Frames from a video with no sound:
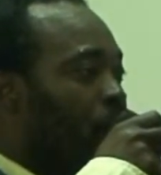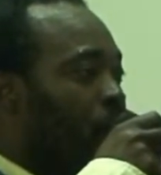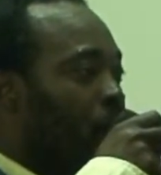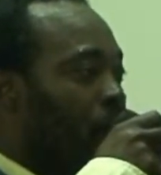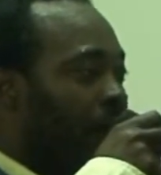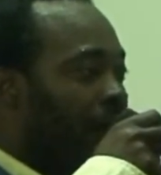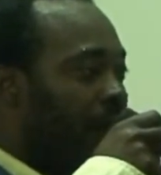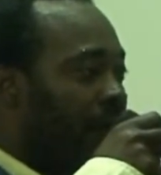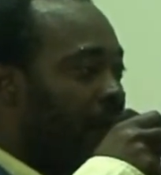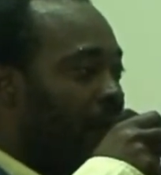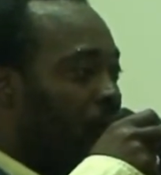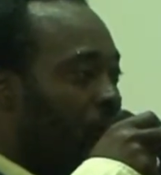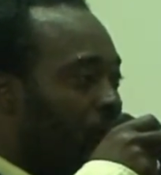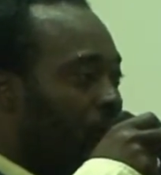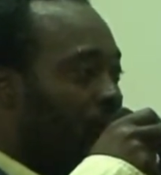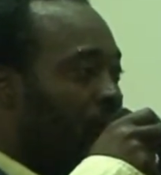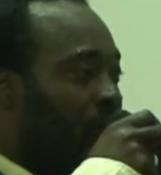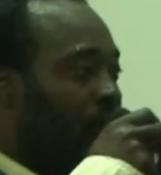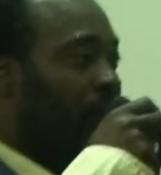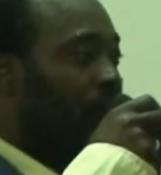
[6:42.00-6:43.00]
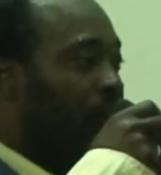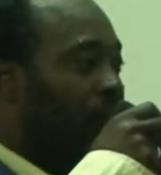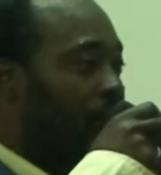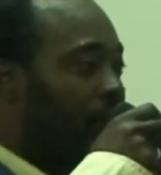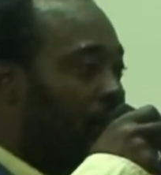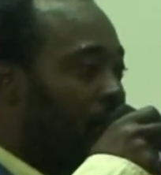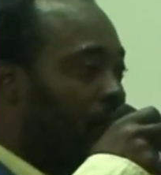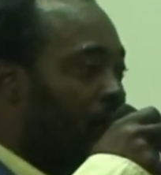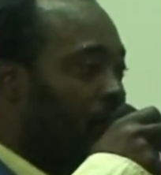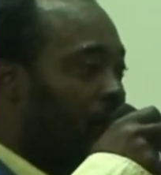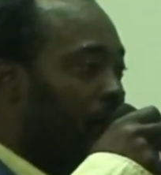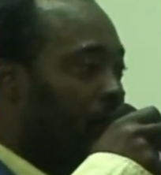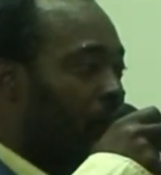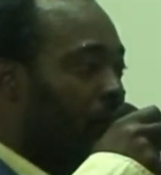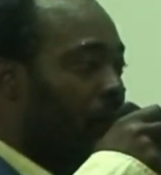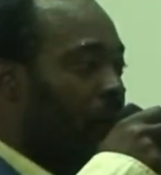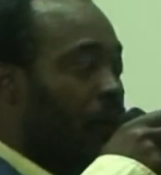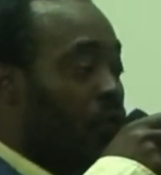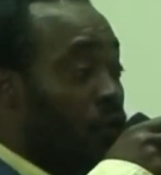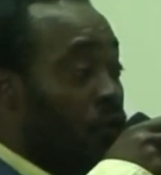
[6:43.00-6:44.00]
You can't do this.
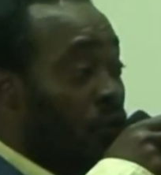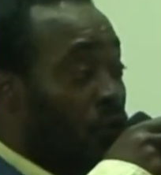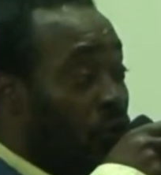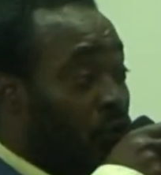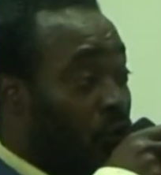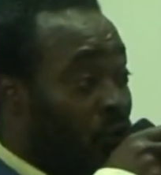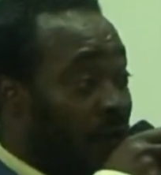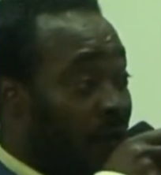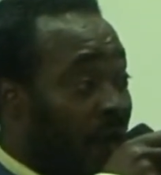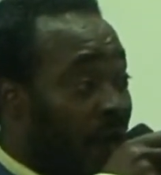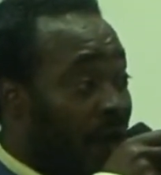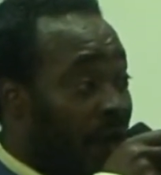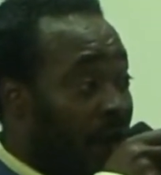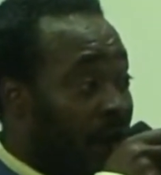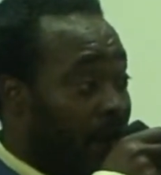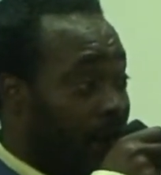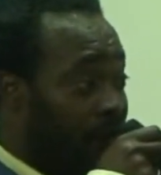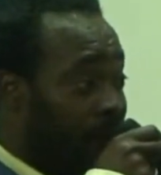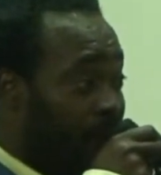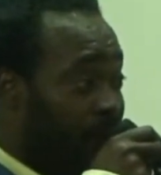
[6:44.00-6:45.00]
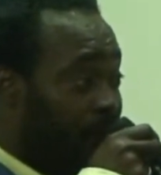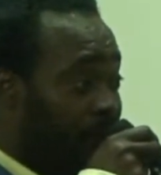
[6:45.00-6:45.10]
You're not too young.